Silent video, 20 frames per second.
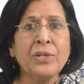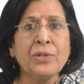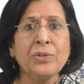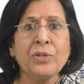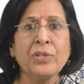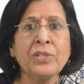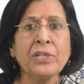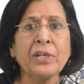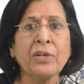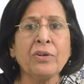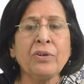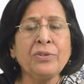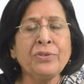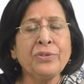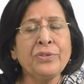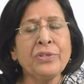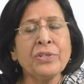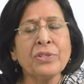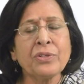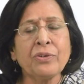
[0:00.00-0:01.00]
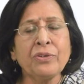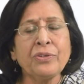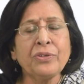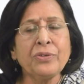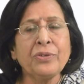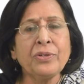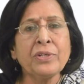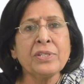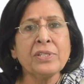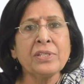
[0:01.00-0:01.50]
So it's a
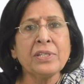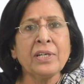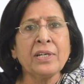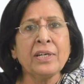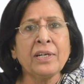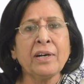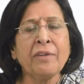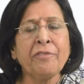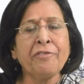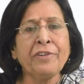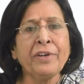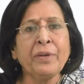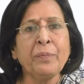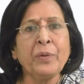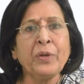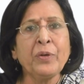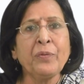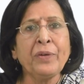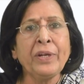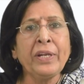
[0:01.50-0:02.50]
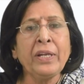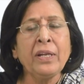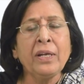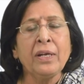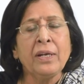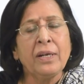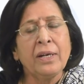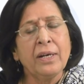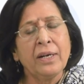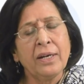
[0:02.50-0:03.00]
continuous affair between
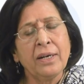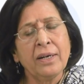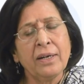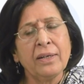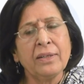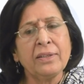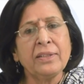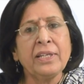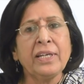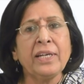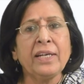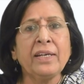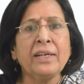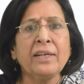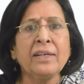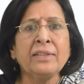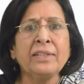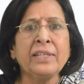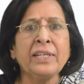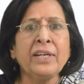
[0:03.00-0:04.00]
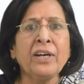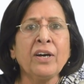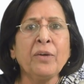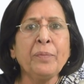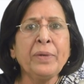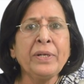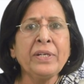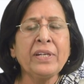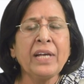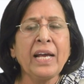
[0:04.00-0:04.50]
the
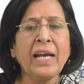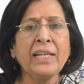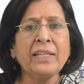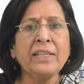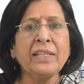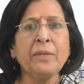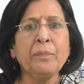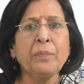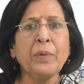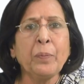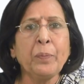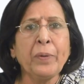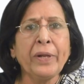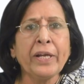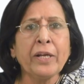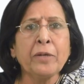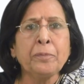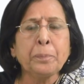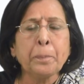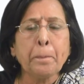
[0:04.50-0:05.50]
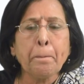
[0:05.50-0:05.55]
government and the public.